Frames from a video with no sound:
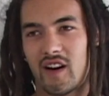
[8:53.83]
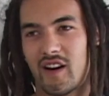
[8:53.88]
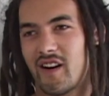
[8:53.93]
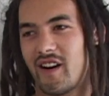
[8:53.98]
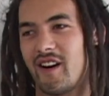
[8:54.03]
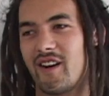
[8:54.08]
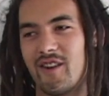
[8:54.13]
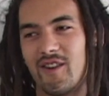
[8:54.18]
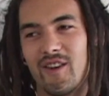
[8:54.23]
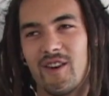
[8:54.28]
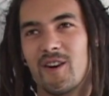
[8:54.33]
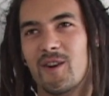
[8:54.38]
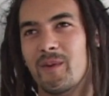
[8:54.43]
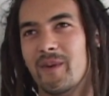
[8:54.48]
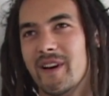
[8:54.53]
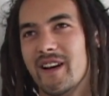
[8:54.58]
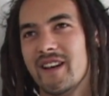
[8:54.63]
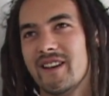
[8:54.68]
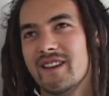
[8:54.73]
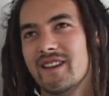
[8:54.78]
I don't know,
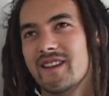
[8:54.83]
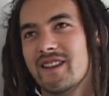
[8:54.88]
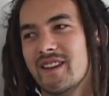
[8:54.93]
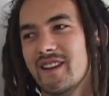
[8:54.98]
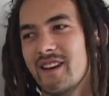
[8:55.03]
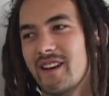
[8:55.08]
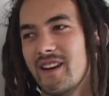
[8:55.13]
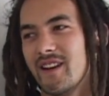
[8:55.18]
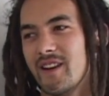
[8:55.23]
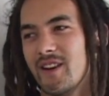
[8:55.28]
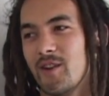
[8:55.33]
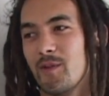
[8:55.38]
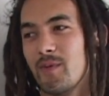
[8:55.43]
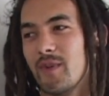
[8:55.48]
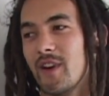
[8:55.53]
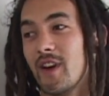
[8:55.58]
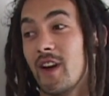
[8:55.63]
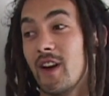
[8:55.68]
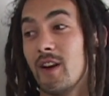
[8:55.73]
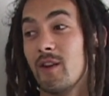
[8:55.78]
man. He could
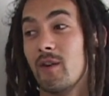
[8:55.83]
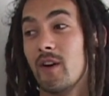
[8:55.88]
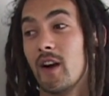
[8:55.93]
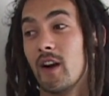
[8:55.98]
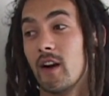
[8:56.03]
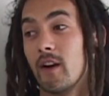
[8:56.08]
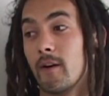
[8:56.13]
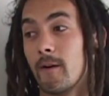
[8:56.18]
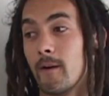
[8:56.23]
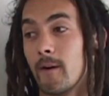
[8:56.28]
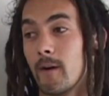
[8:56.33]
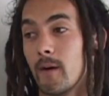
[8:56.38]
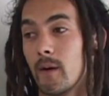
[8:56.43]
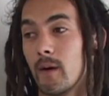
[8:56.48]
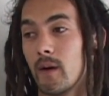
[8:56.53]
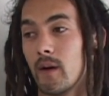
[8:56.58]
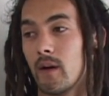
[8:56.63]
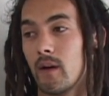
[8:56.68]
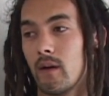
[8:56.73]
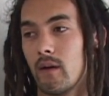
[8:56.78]
be anywhere.
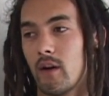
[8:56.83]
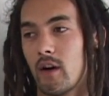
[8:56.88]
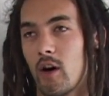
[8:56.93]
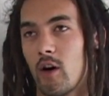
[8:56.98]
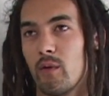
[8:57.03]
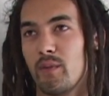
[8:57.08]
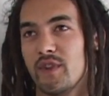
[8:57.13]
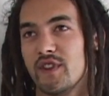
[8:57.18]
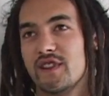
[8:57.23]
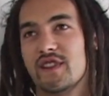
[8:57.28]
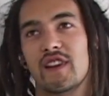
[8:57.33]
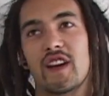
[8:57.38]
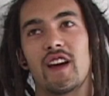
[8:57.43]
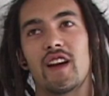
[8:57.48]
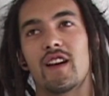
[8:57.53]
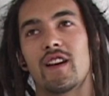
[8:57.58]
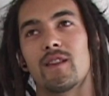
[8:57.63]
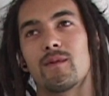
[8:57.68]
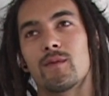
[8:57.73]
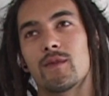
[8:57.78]
I hope he's
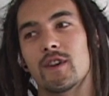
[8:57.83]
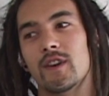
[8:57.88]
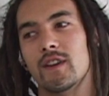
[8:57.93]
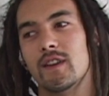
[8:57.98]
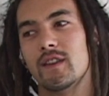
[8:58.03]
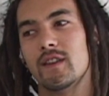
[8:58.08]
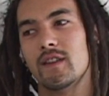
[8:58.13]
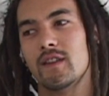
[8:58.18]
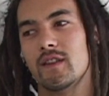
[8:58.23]
skating, but